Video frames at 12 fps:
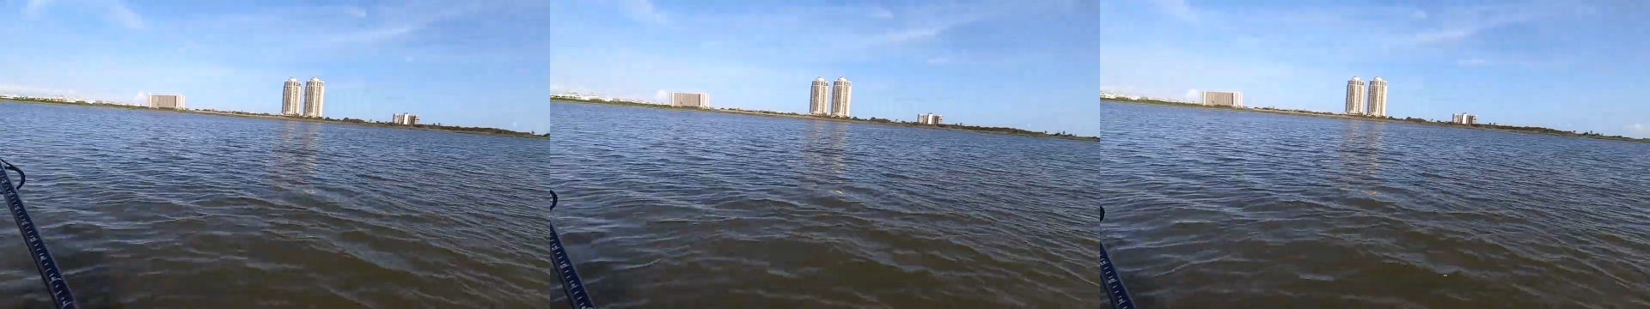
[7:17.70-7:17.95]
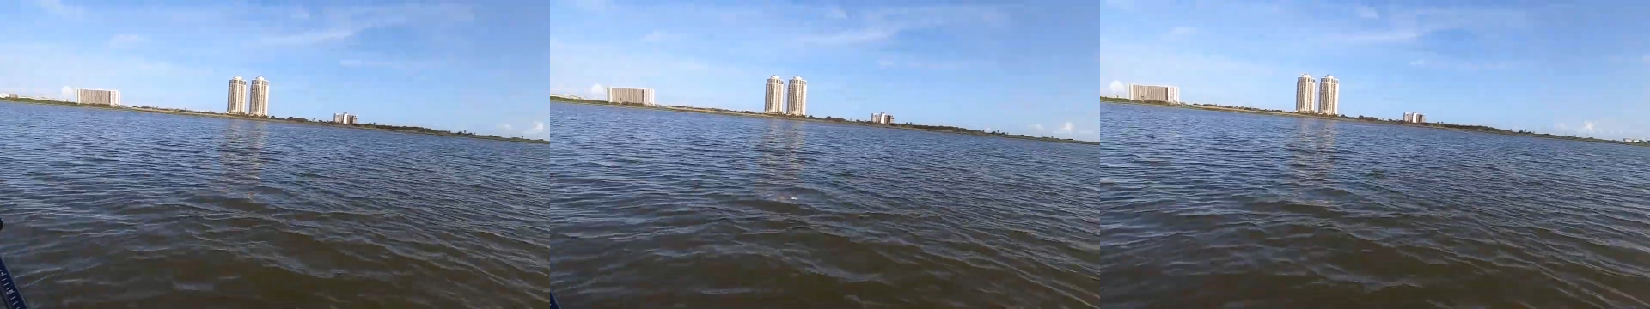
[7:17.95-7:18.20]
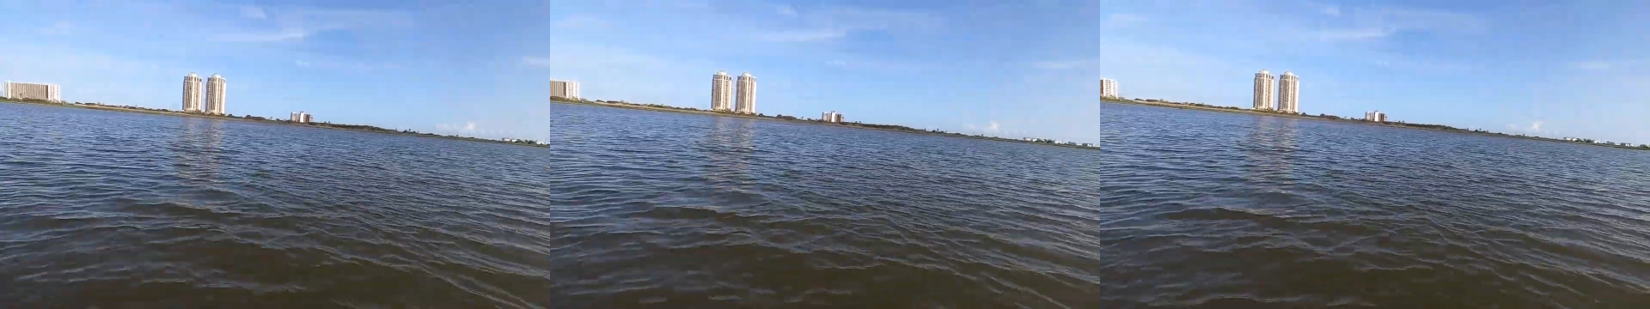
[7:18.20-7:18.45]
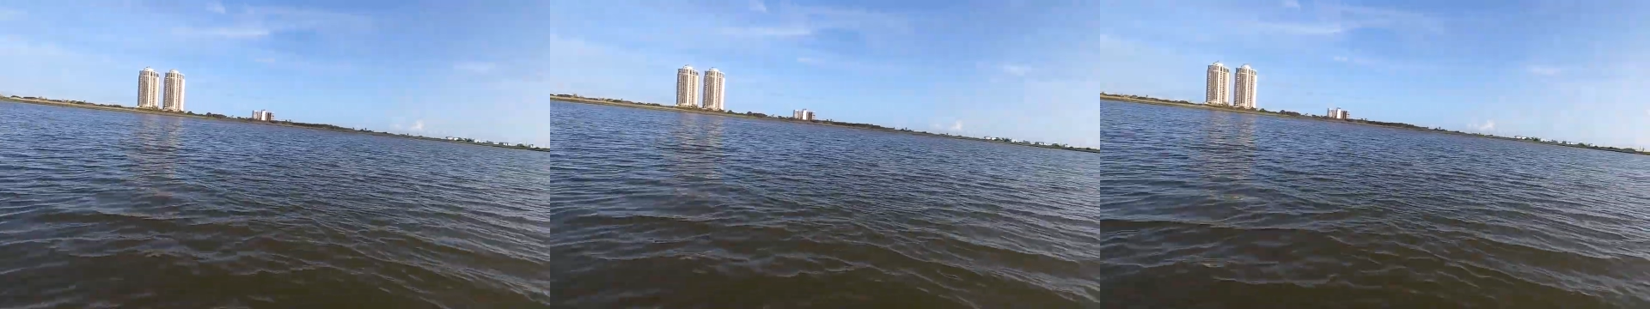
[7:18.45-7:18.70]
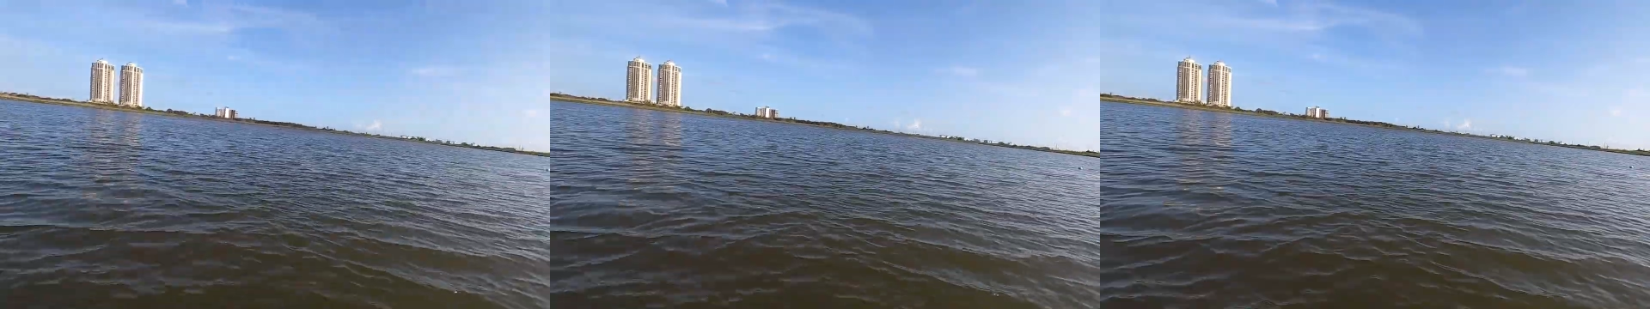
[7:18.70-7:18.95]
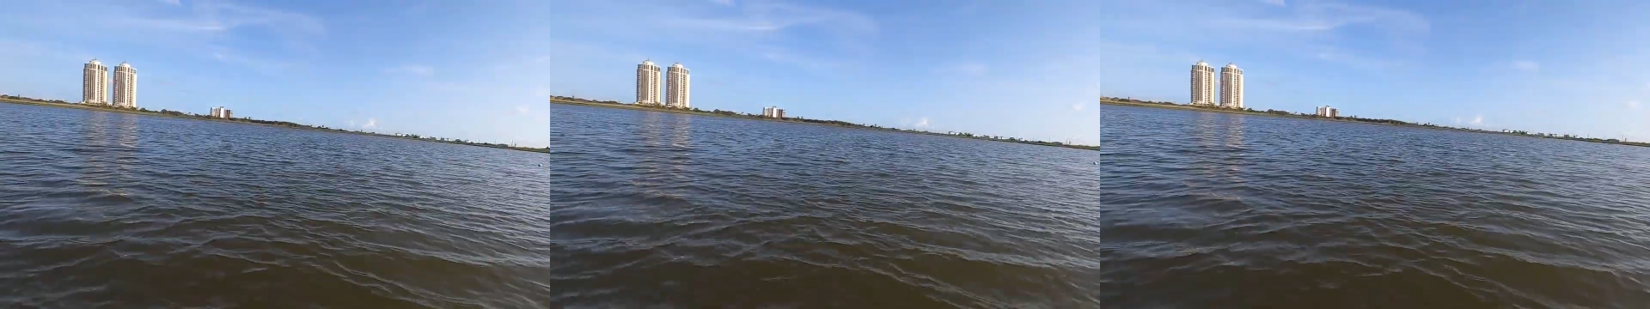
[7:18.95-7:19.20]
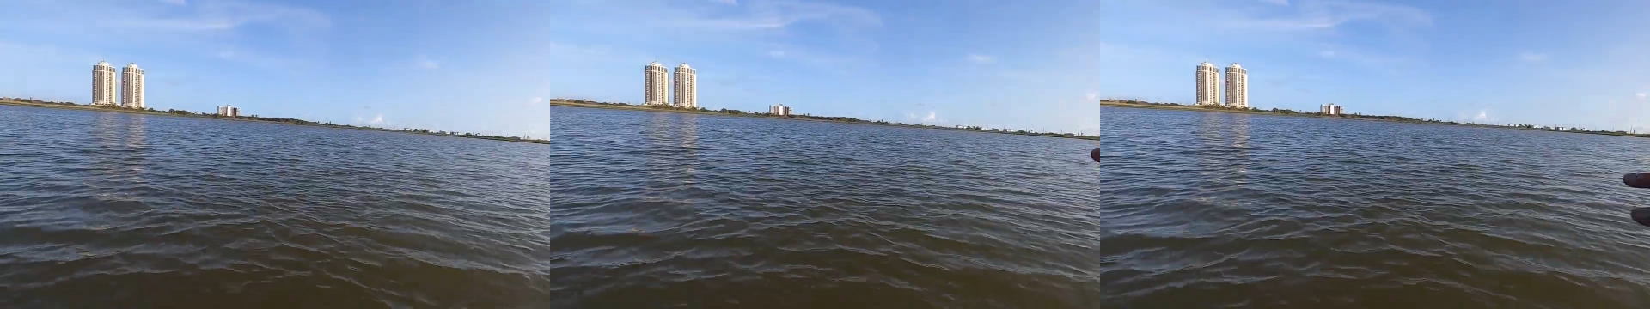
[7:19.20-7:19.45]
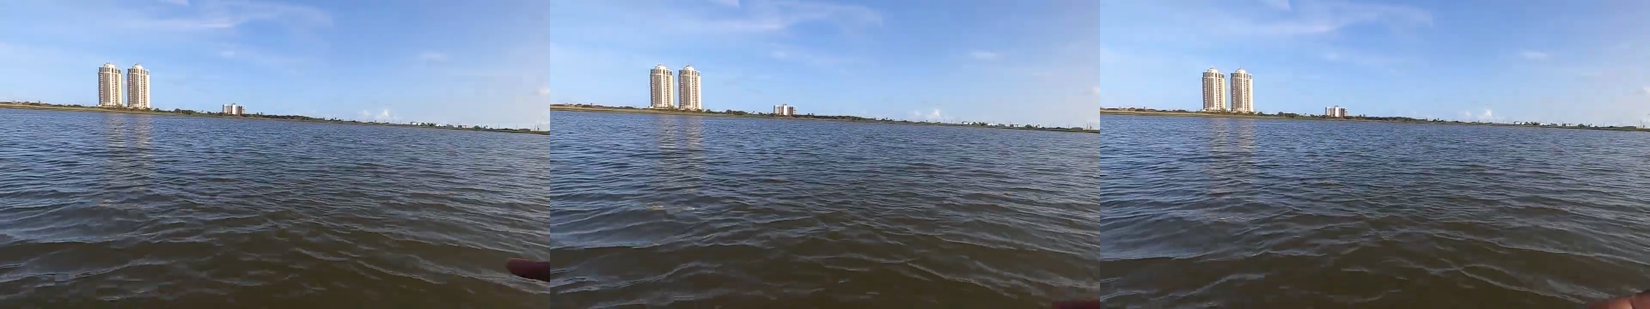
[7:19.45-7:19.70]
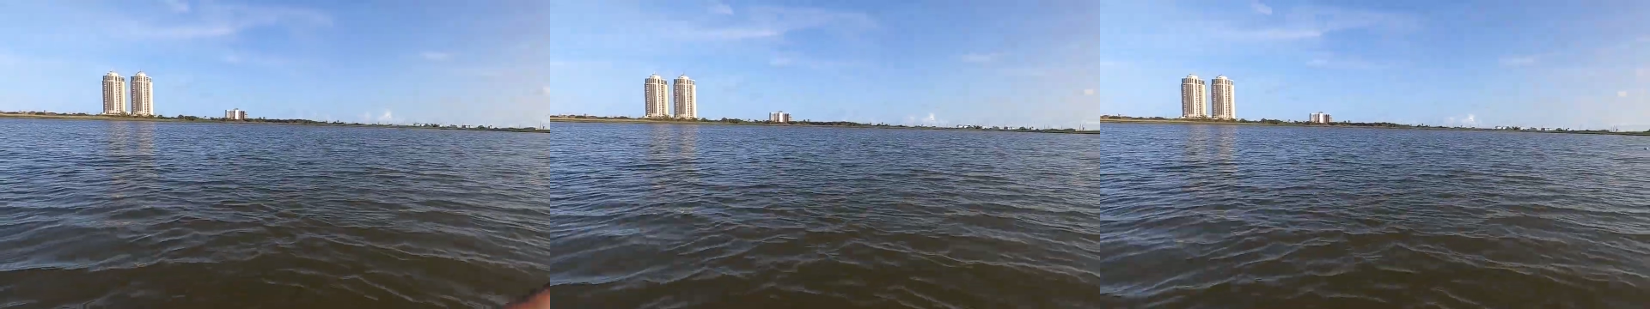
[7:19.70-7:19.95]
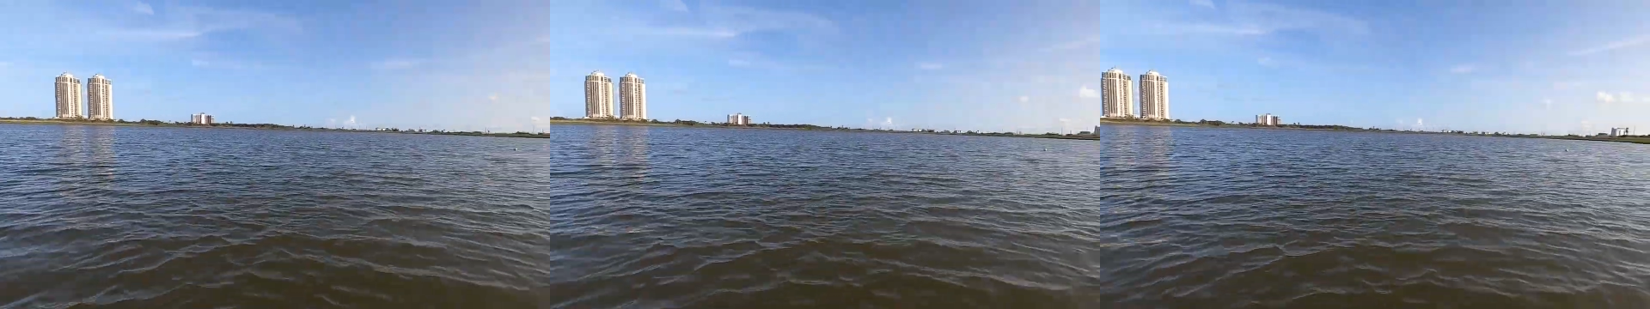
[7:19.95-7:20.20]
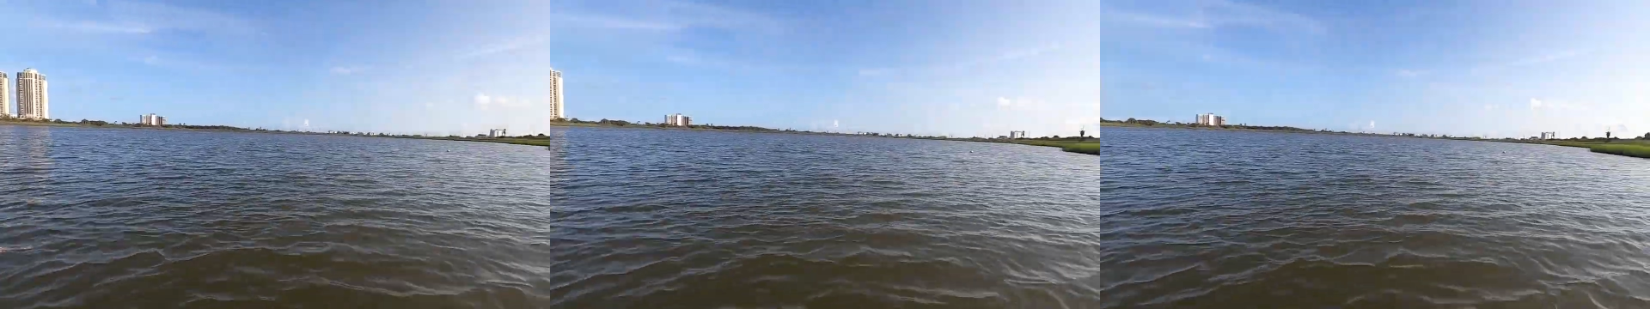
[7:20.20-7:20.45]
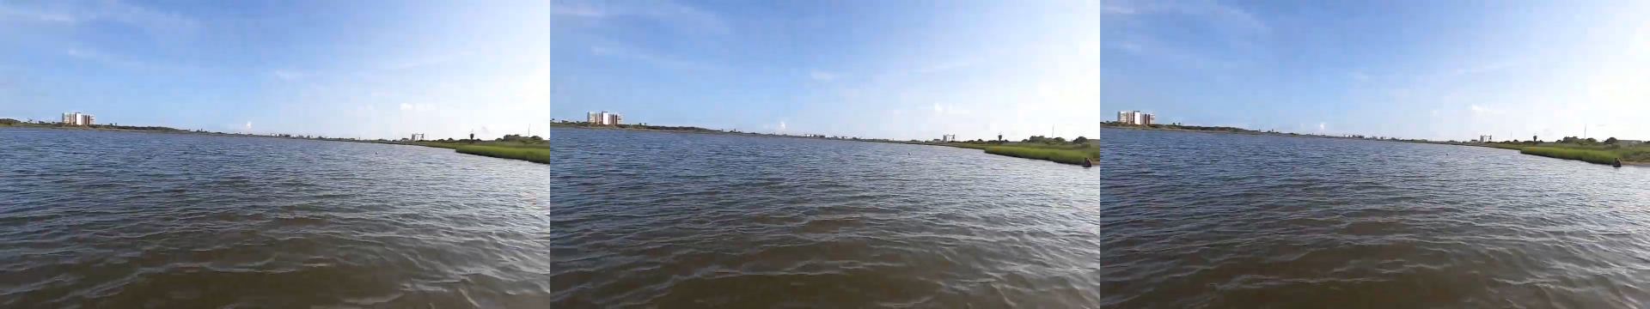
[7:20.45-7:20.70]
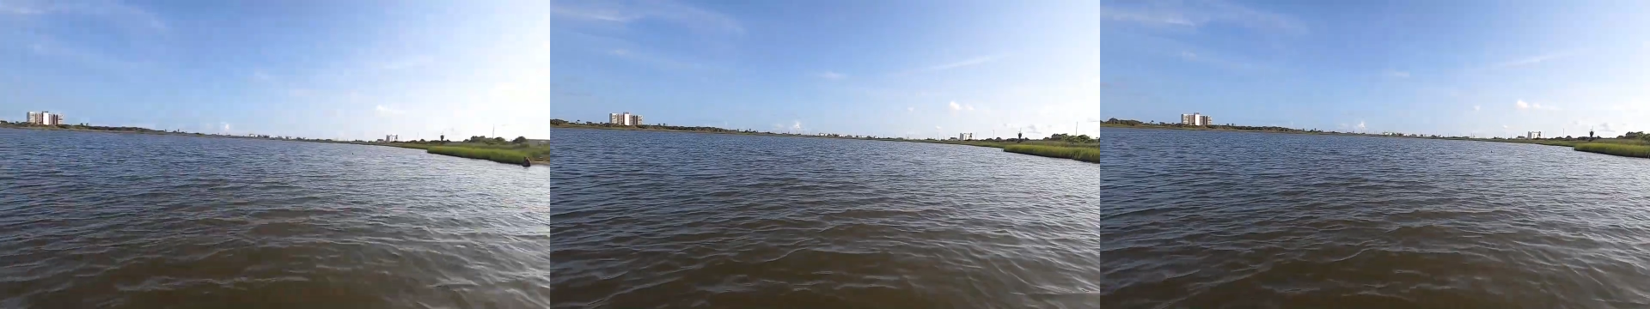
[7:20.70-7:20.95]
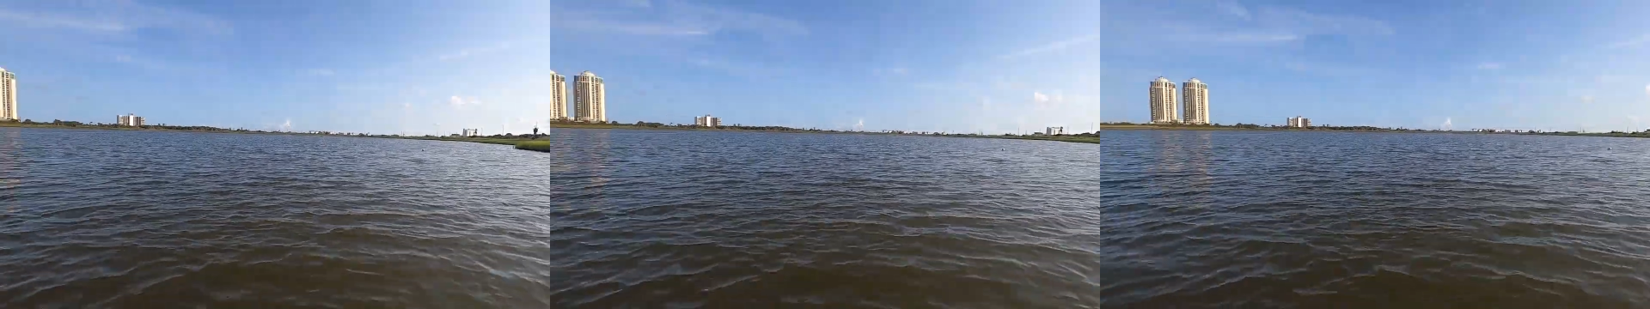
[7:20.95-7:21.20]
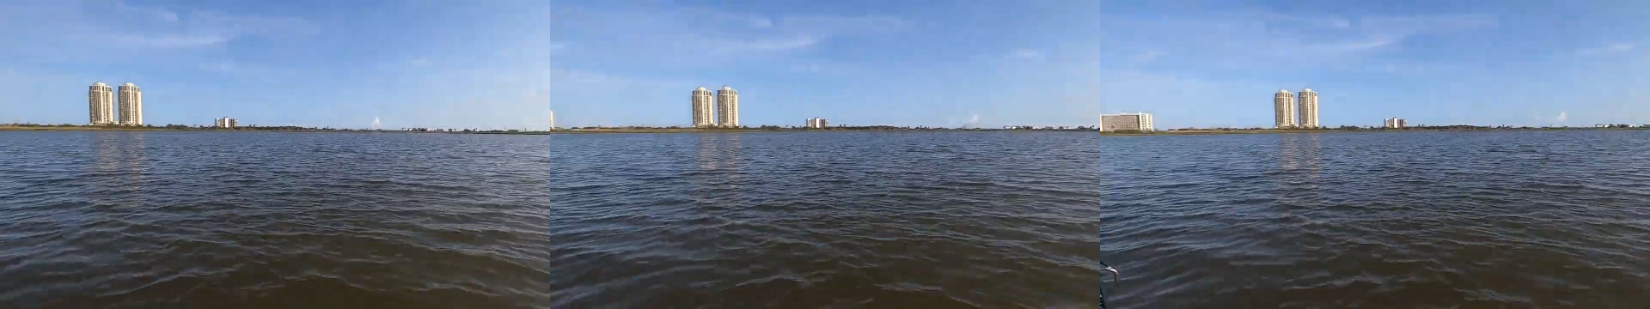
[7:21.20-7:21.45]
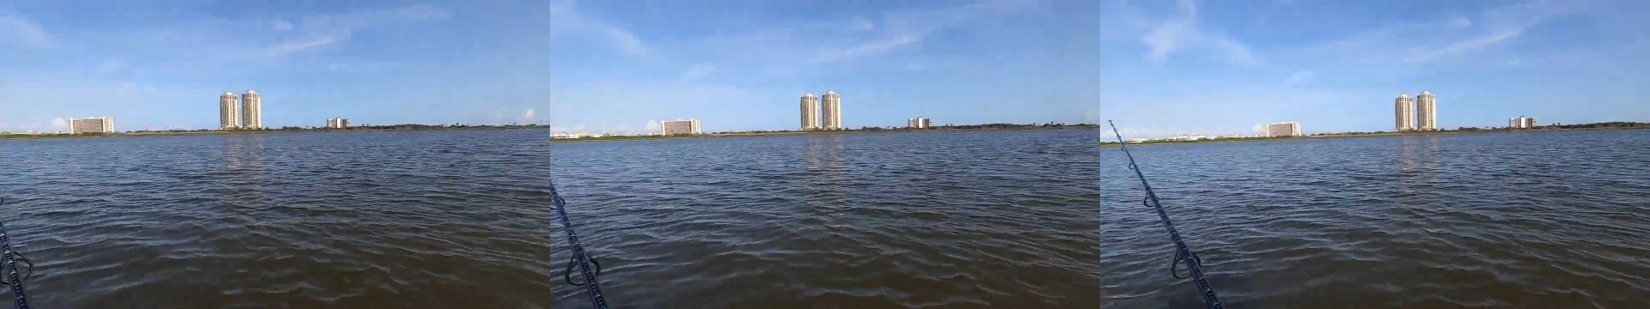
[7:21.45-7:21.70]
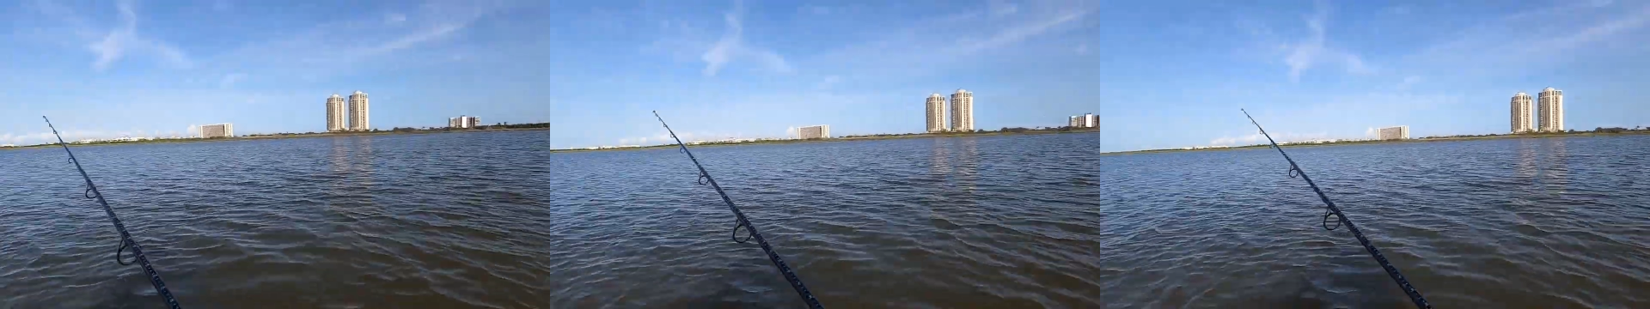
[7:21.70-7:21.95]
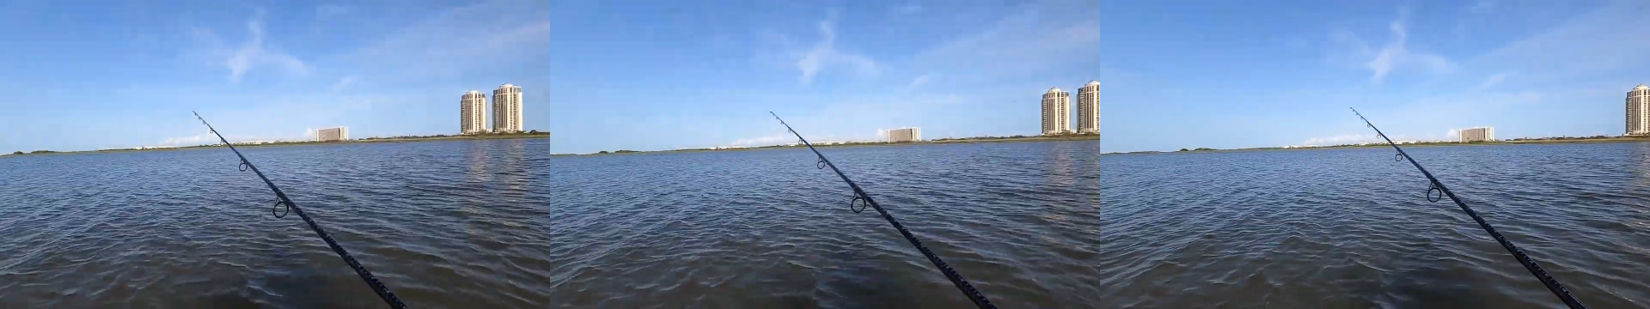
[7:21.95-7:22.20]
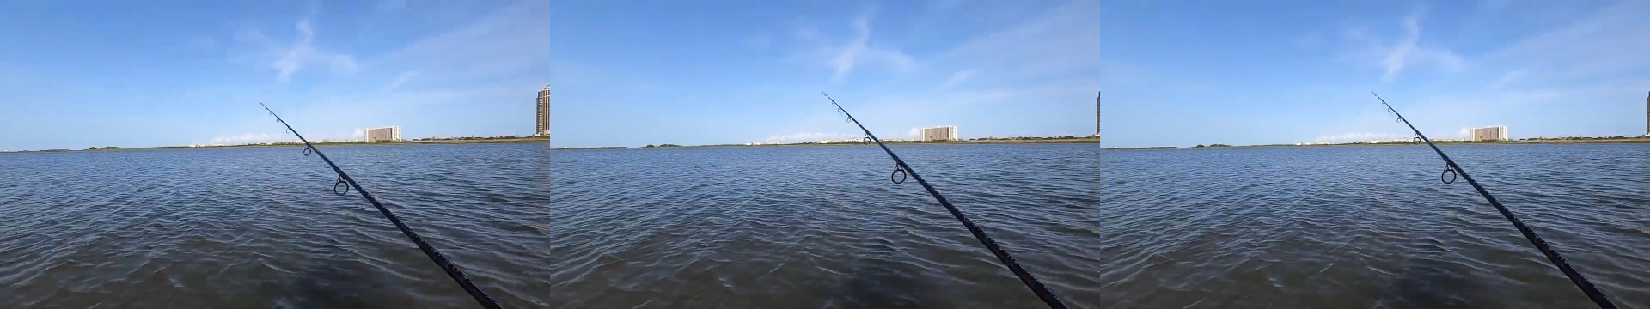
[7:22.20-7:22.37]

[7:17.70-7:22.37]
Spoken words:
[unreadable: no face in view]